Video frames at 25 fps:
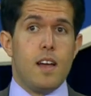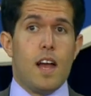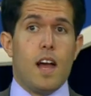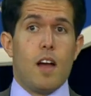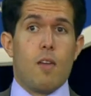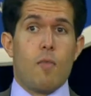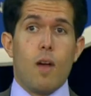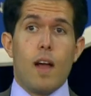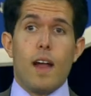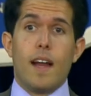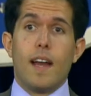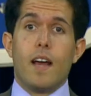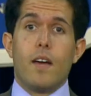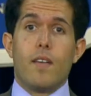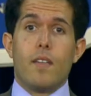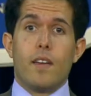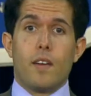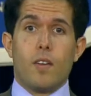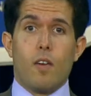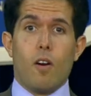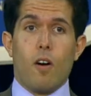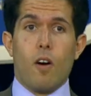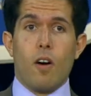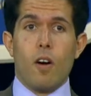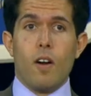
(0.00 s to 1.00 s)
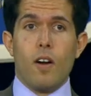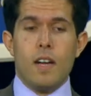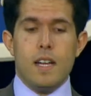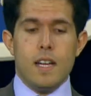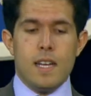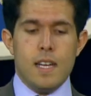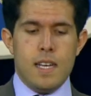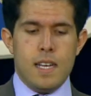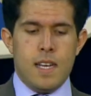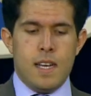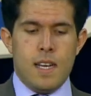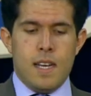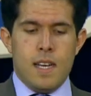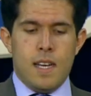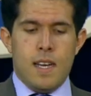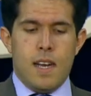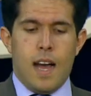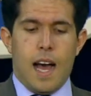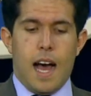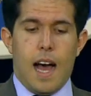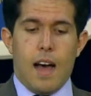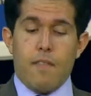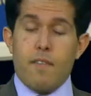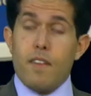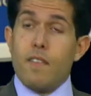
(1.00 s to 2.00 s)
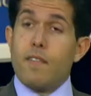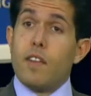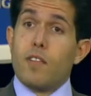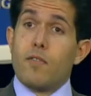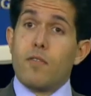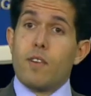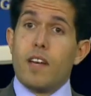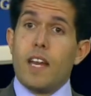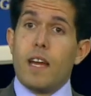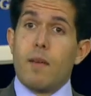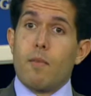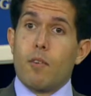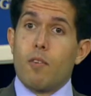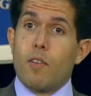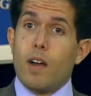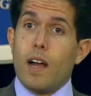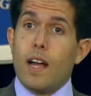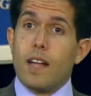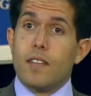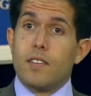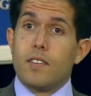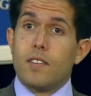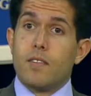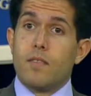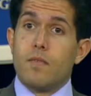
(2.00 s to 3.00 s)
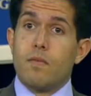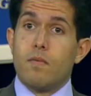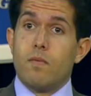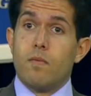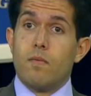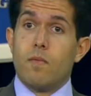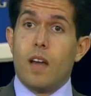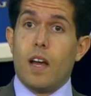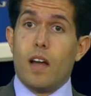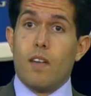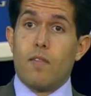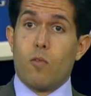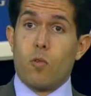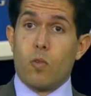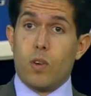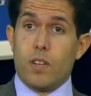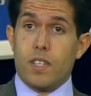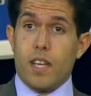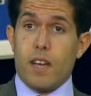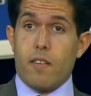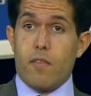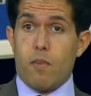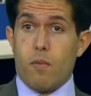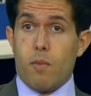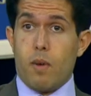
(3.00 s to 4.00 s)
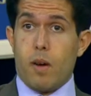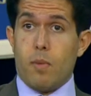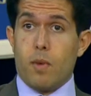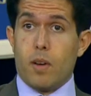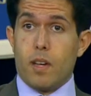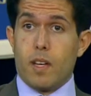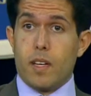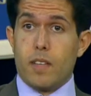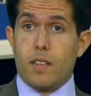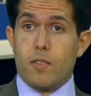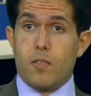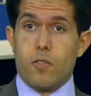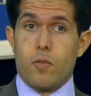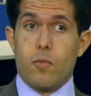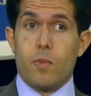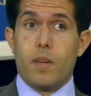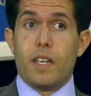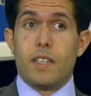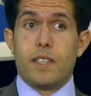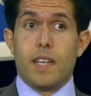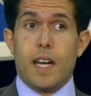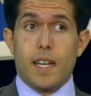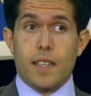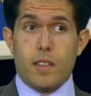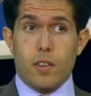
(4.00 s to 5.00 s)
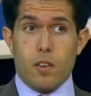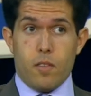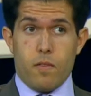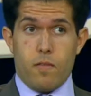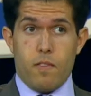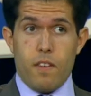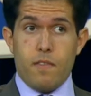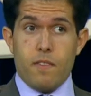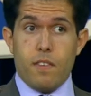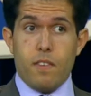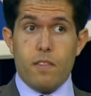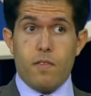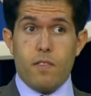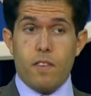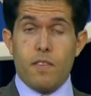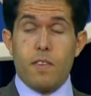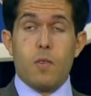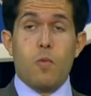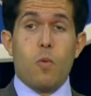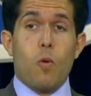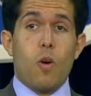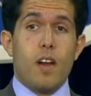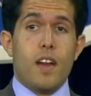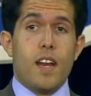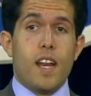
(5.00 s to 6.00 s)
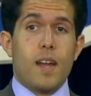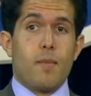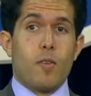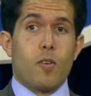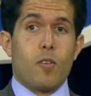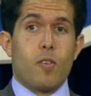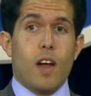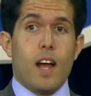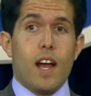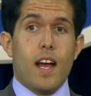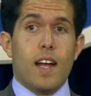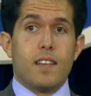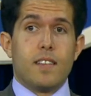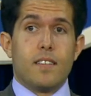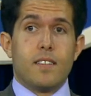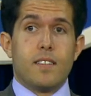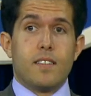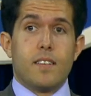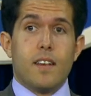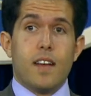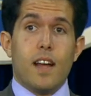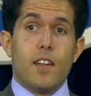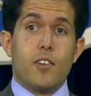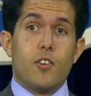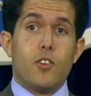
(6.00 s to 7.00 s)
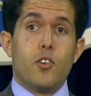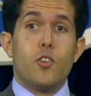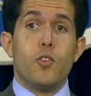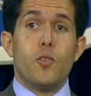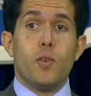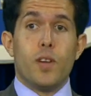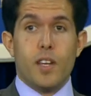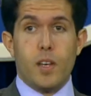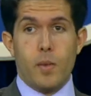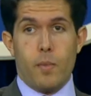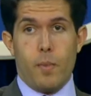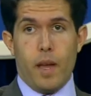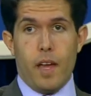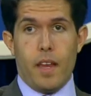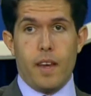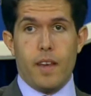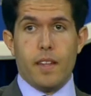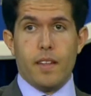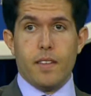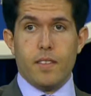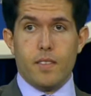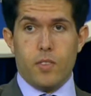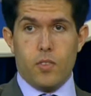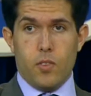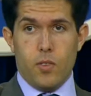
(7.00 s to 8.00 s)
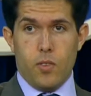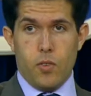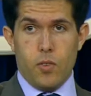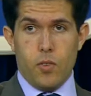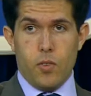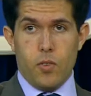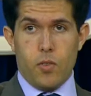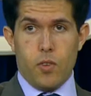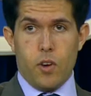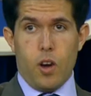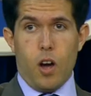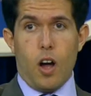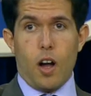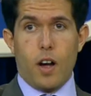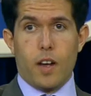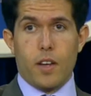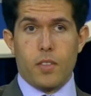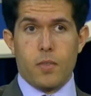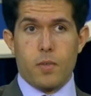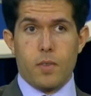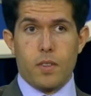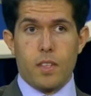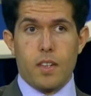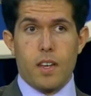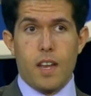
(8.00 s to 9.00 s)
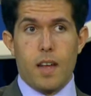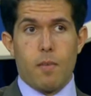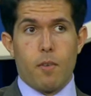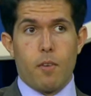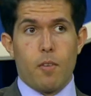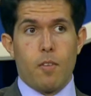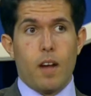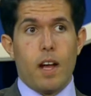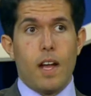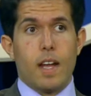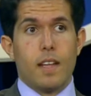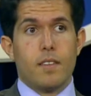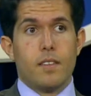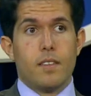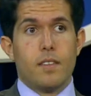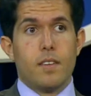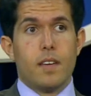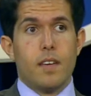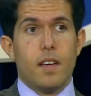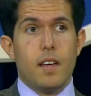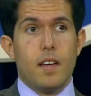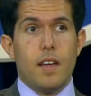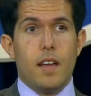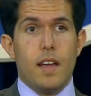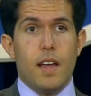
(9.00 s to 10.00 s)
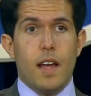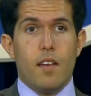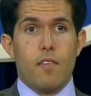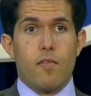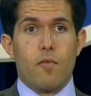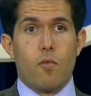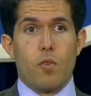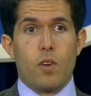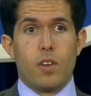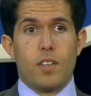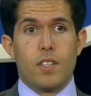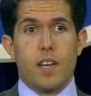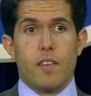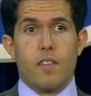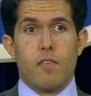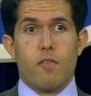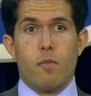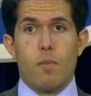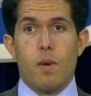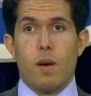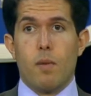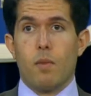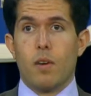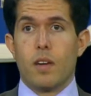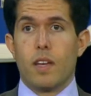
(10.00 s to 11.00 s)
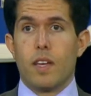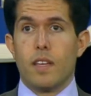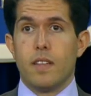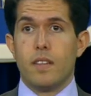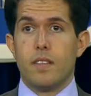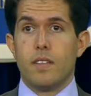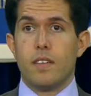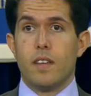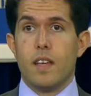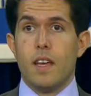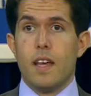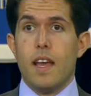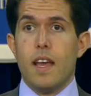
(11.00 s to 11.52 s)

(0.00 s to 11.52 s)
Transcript: Right now there are 53 Democrats, 47 Republicans, or to be exact, there are 51 Democrats, 2 independents who caucus with the Democrats, and 47 Republicans.